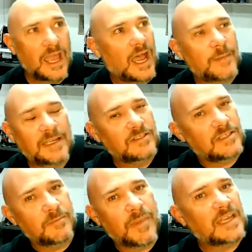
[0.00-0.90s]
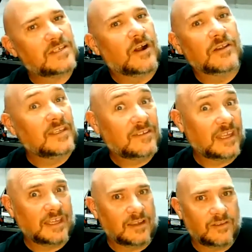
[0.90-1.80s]
I mean, just imagine all these
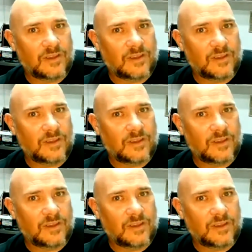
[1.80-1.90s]
things